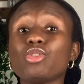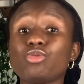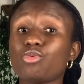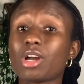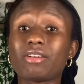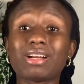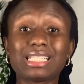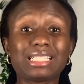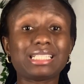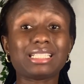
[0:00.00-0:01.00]
you are
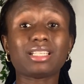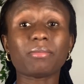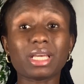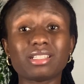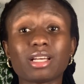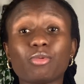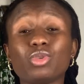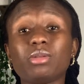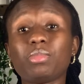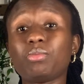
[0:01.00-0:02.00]
writing the same exam with
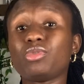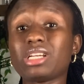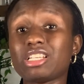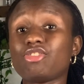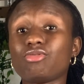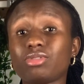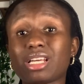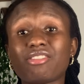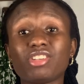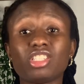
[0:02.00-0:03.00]
the people
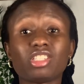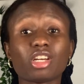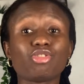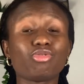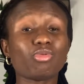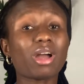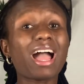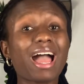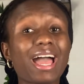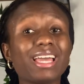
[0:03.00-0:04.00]
that register through
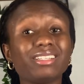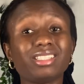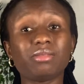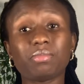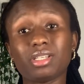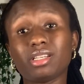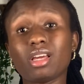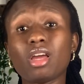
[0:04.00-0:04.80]
IDP.